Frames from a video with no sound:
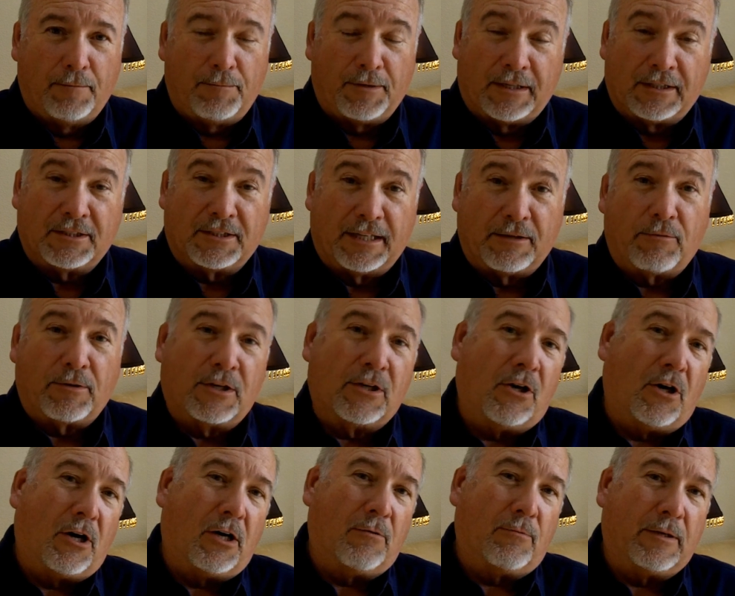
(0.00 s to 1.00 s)
because they were
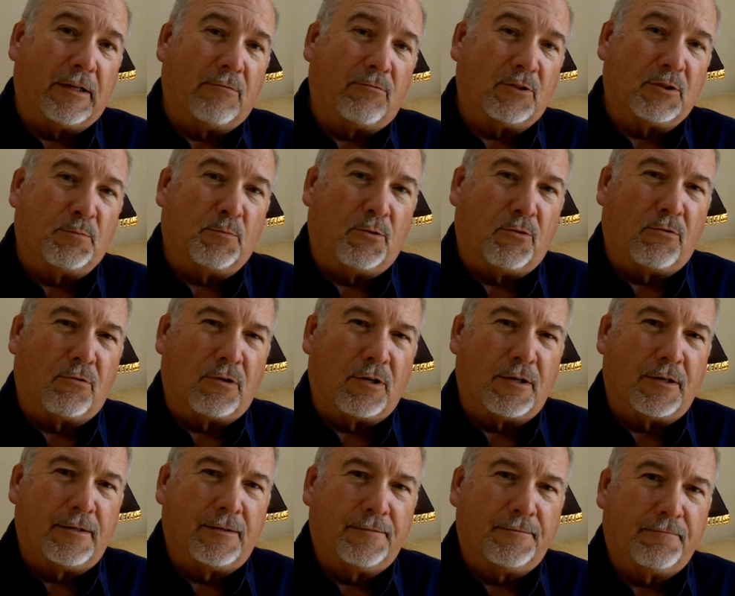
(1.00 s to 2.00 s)
gone when it was
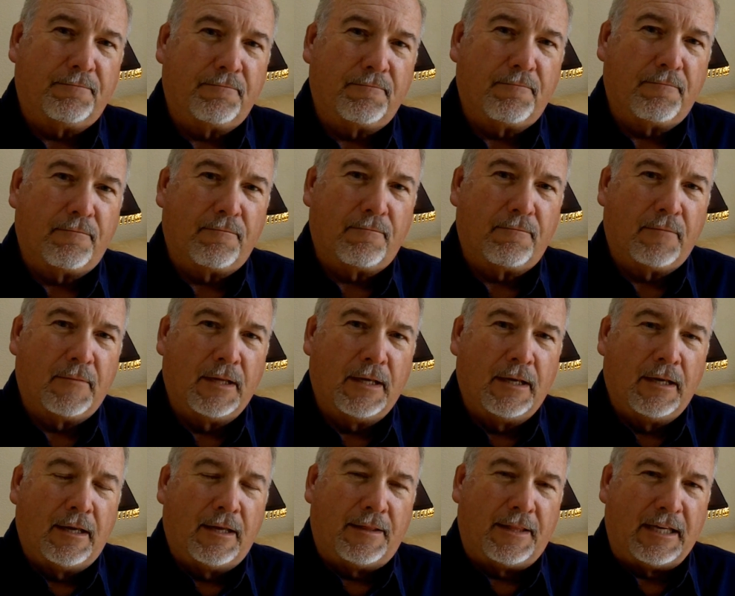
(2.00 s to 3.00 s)
born.
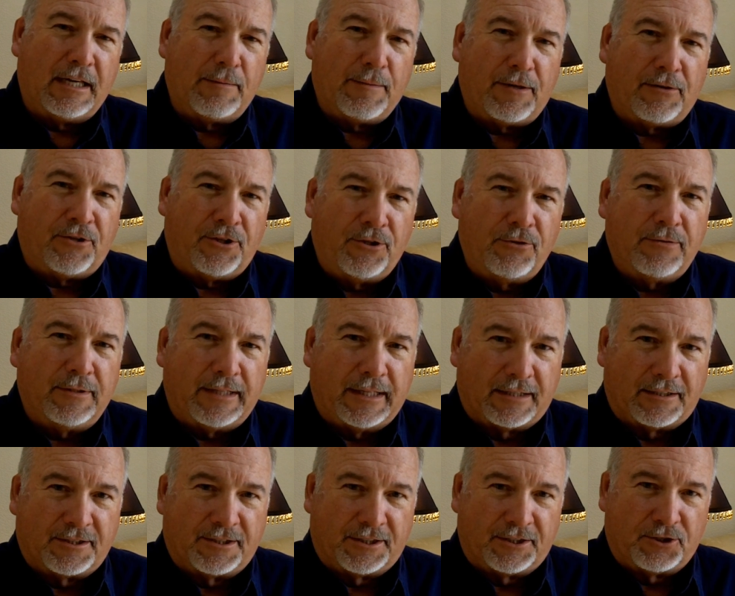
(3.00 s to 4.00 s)
Think about you in
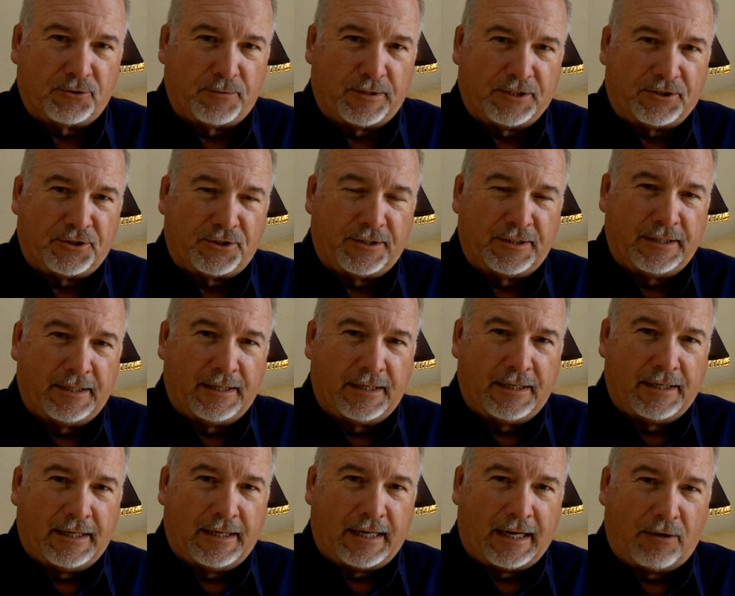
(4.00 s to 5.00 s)
that situation.
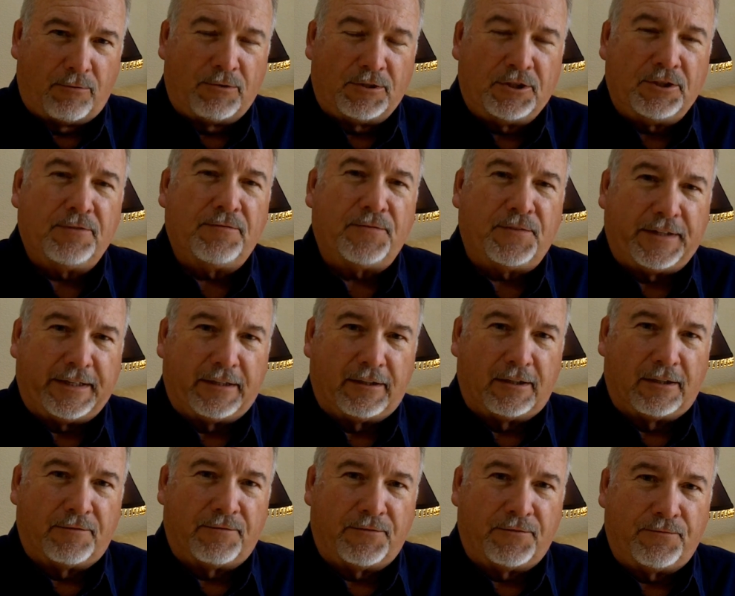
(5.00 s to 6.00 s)
How would you
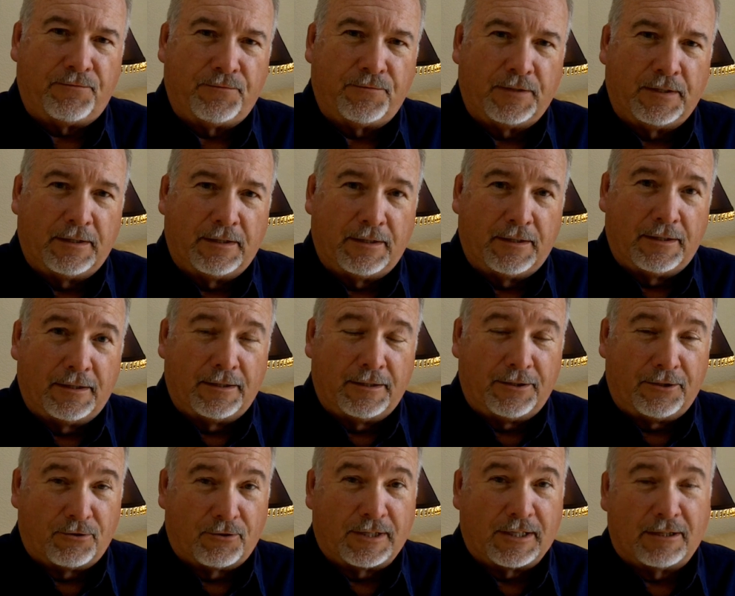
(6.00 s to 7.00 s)
feel if
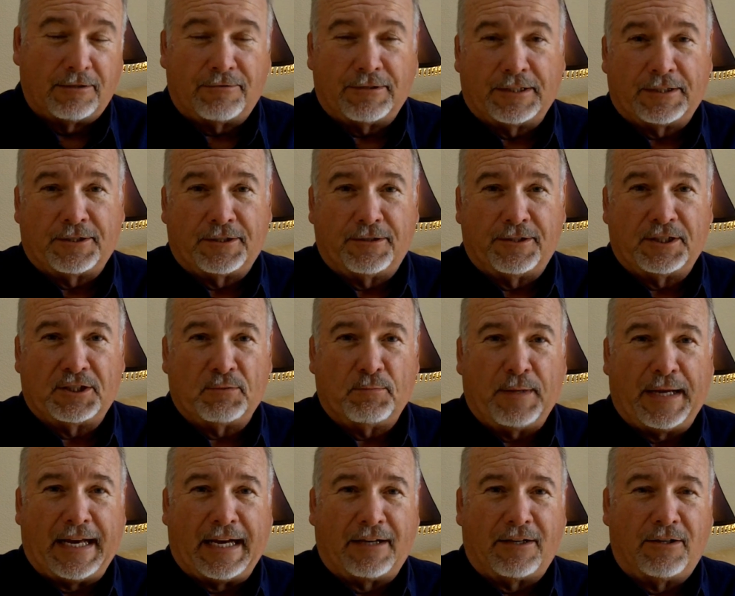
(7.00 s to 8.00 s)
your country turned its
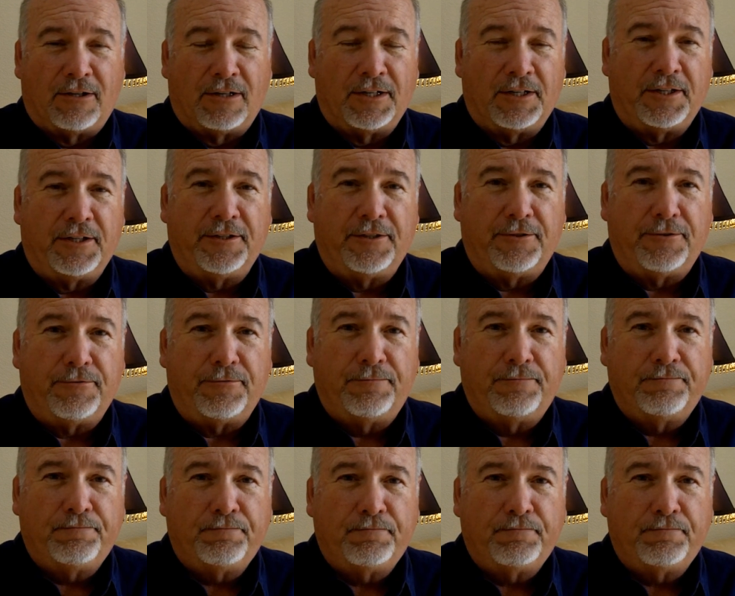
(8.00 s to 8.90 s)
back on you?